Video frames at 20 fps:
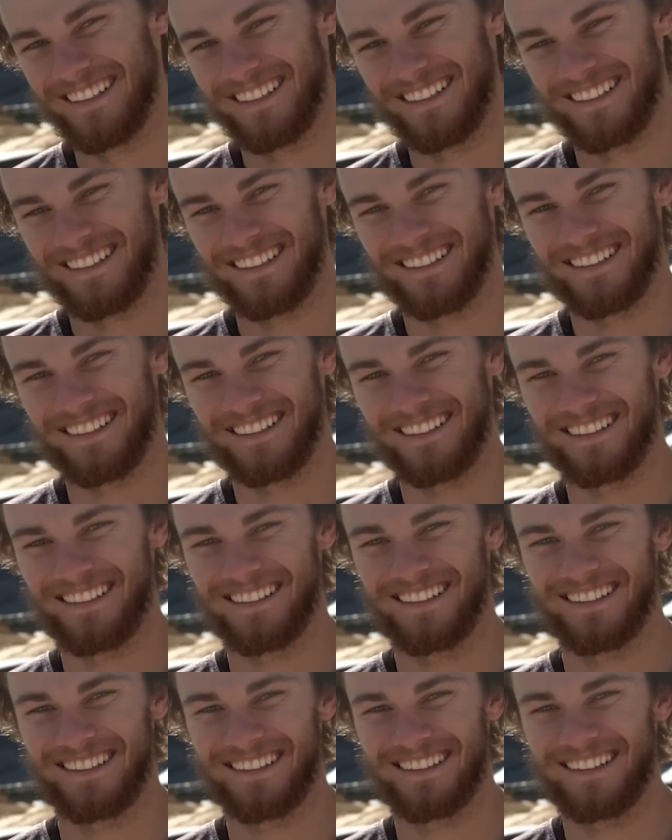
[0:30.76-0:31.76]

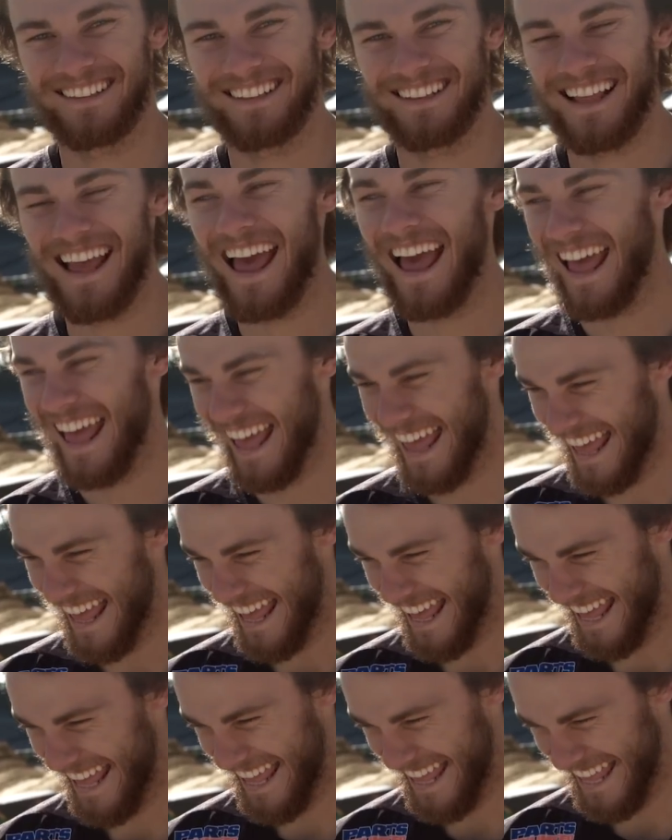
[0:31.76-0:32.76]

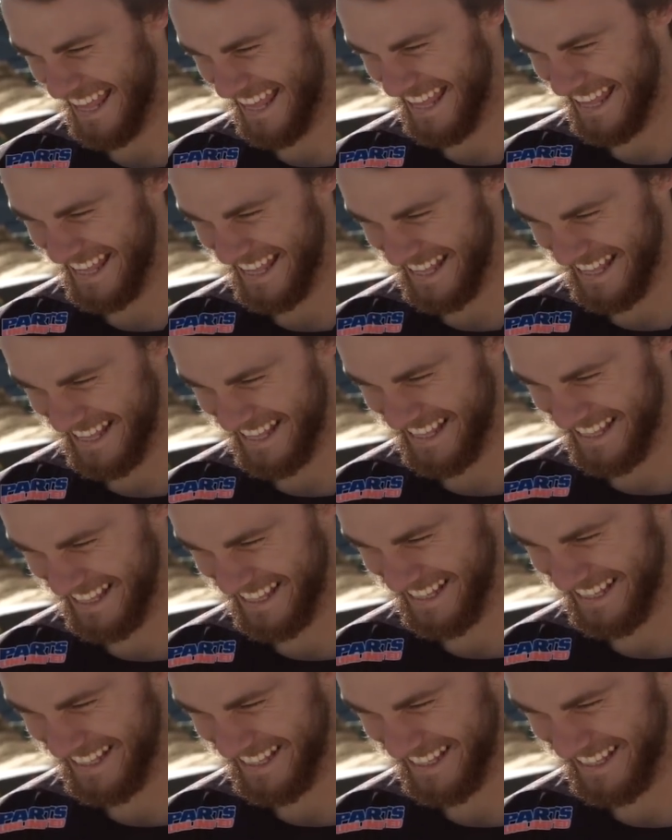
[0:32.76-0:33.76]

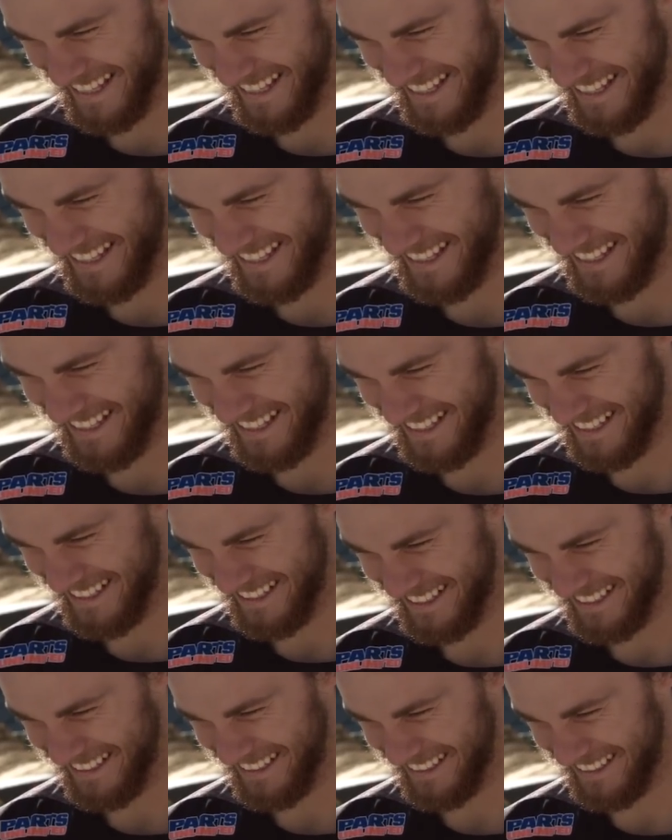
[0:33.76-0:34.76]

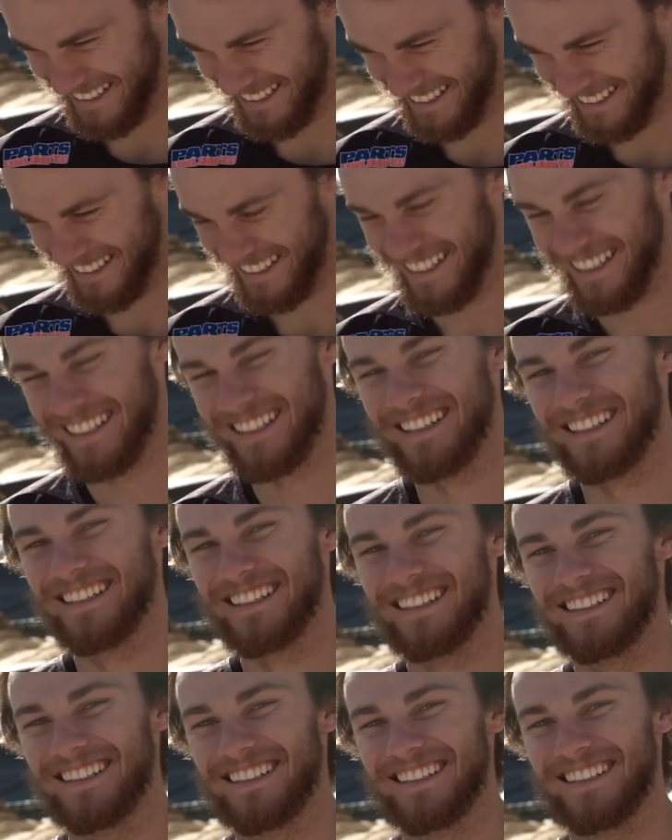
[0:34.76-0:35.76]

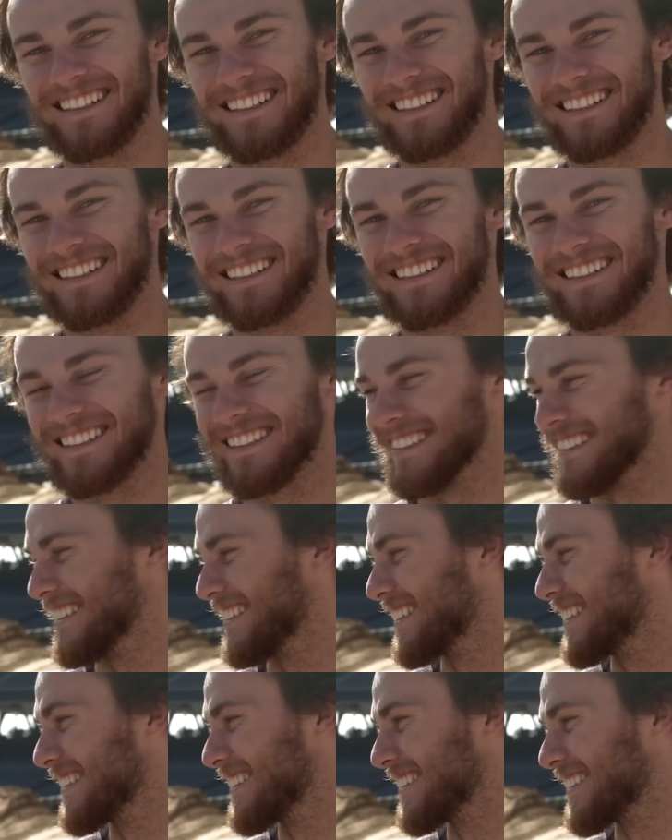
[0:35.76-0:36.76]

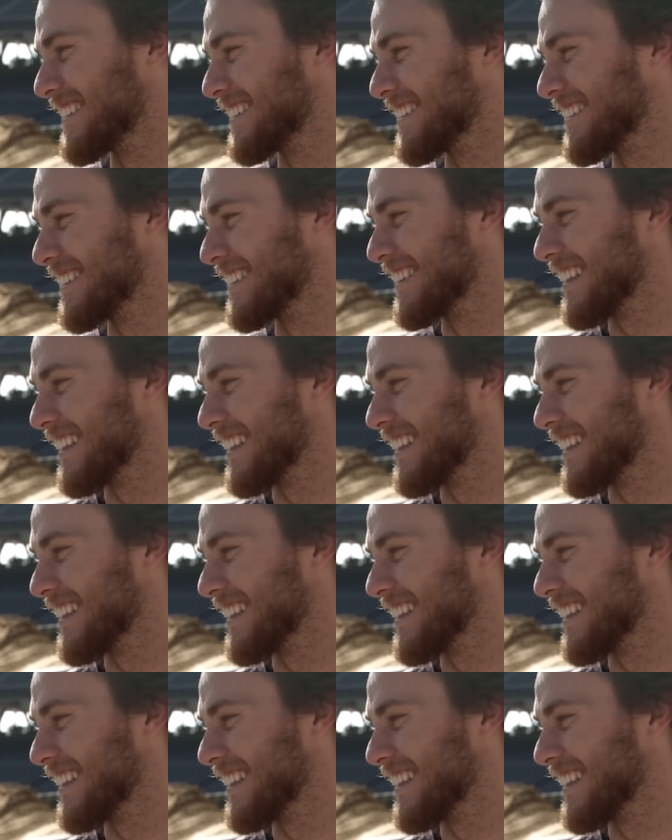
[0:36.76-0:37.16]
(not speaking)